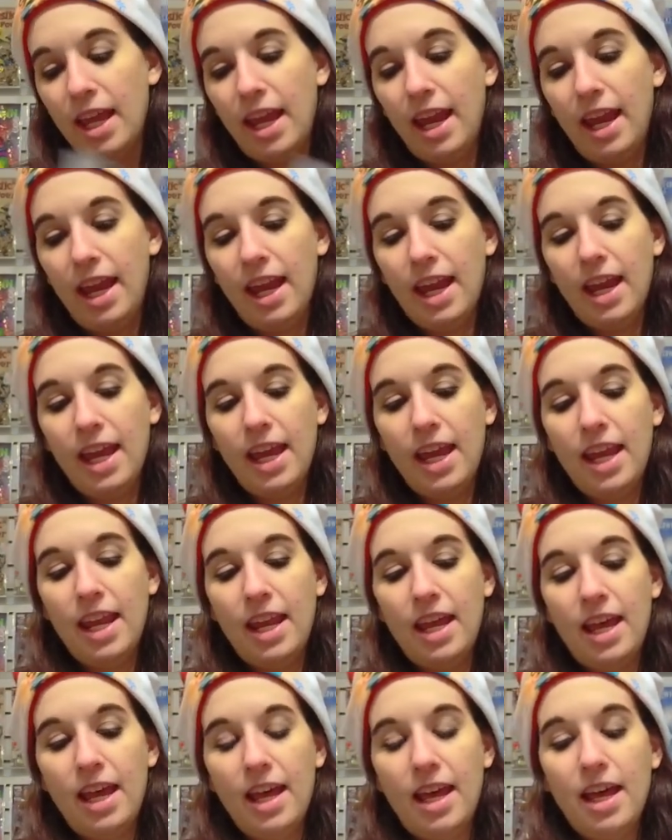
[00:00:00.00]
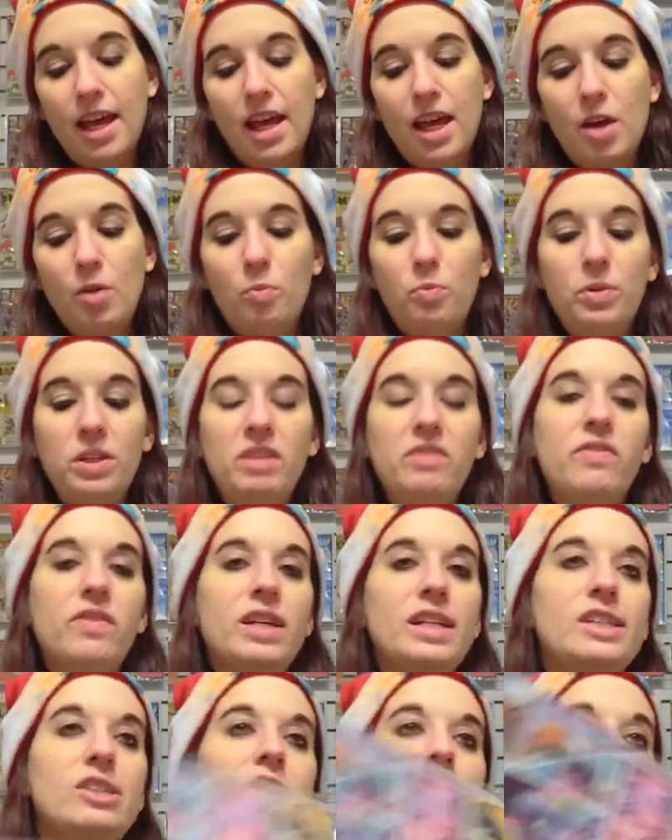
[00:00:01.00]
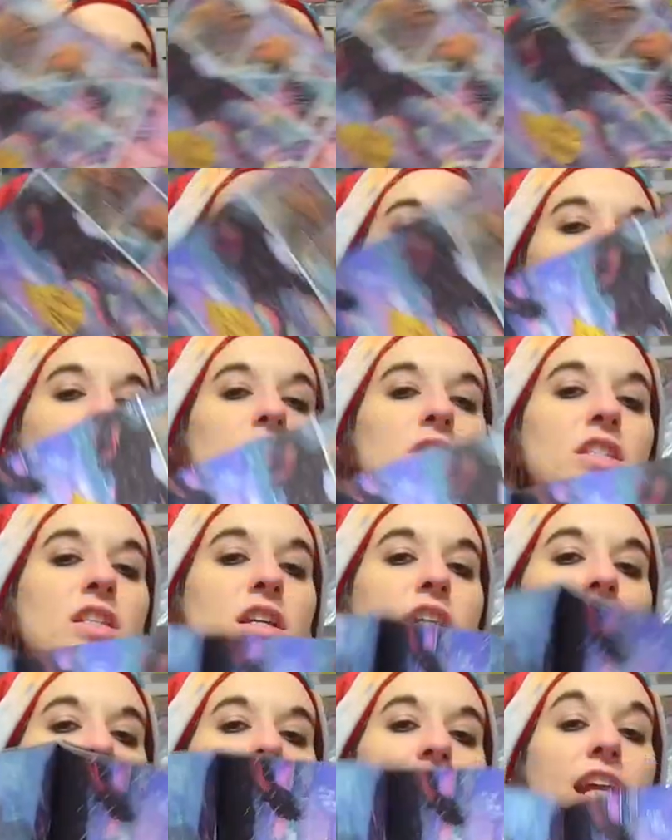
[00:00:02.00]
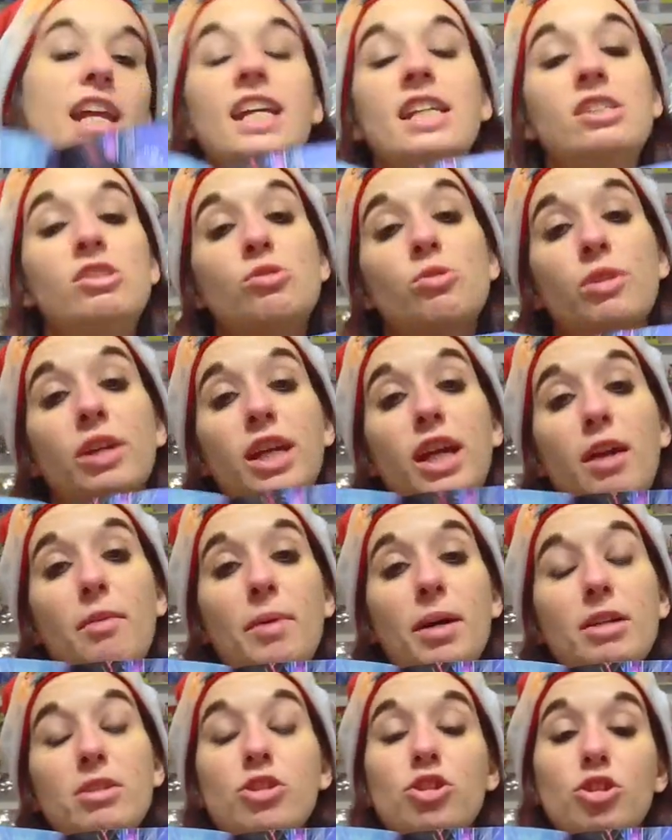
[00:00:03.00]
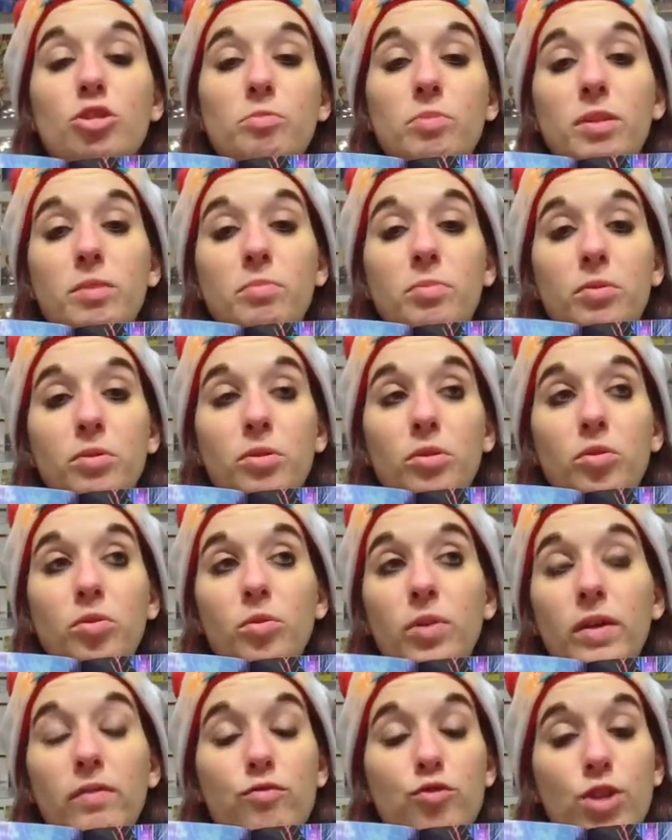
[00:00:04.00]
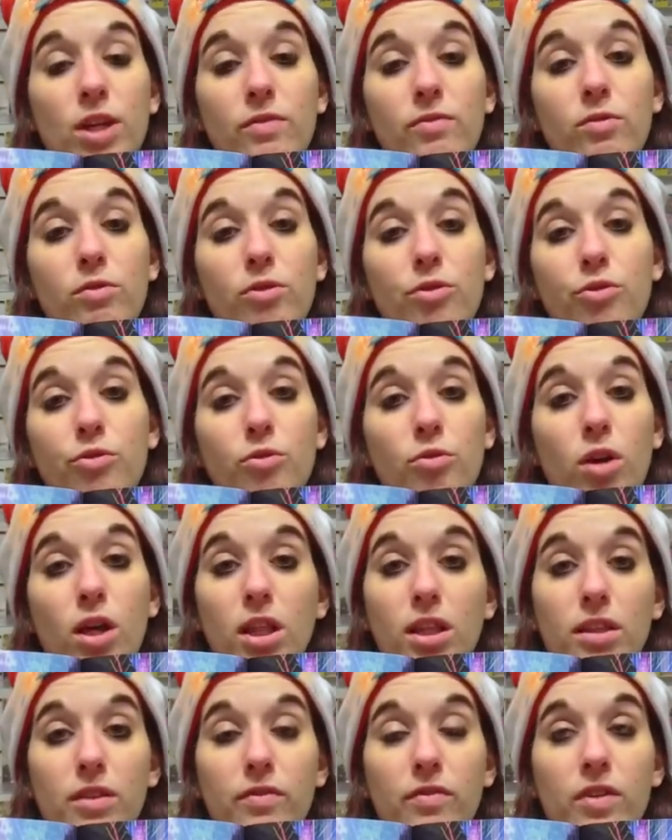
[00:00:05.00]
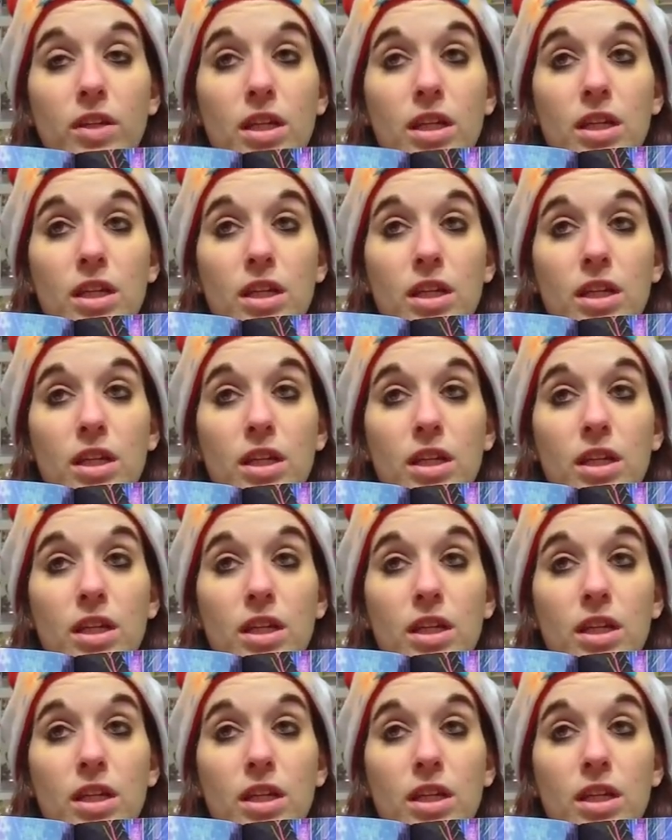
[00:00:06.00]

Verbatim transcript: And uh, we find ourselves in a story about two people who have traveled through all of